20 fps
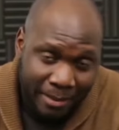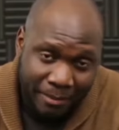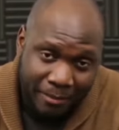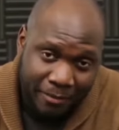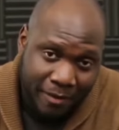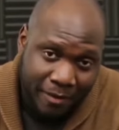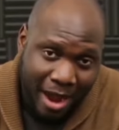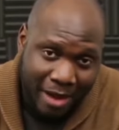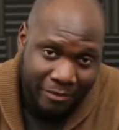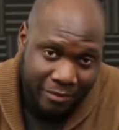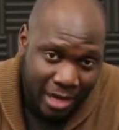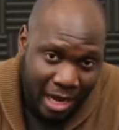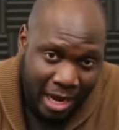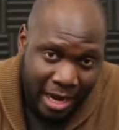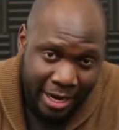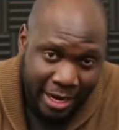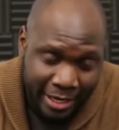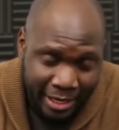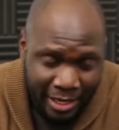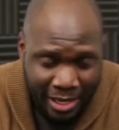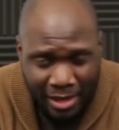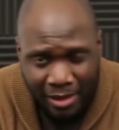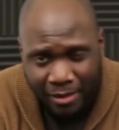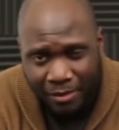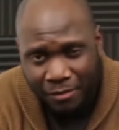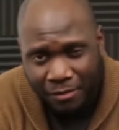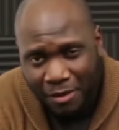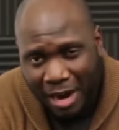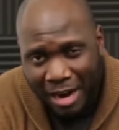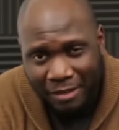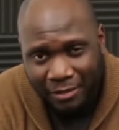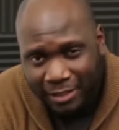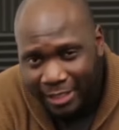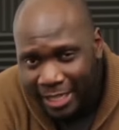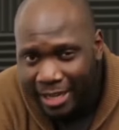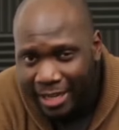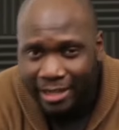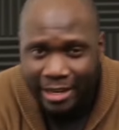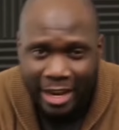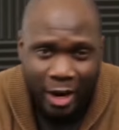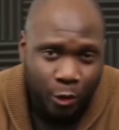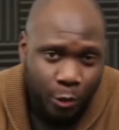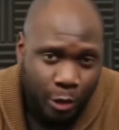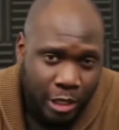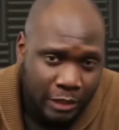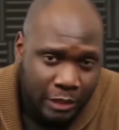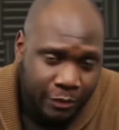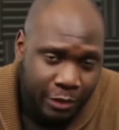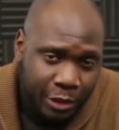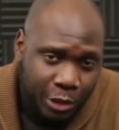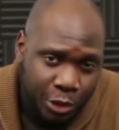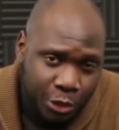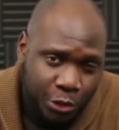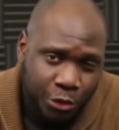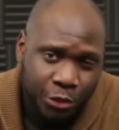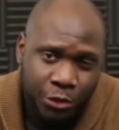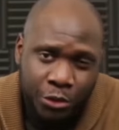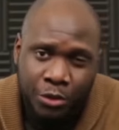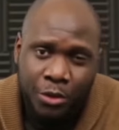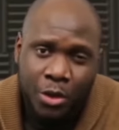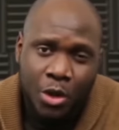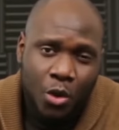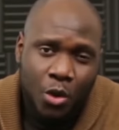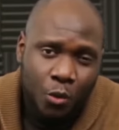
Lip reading: I'm 5'9", 5'10", that works for you too.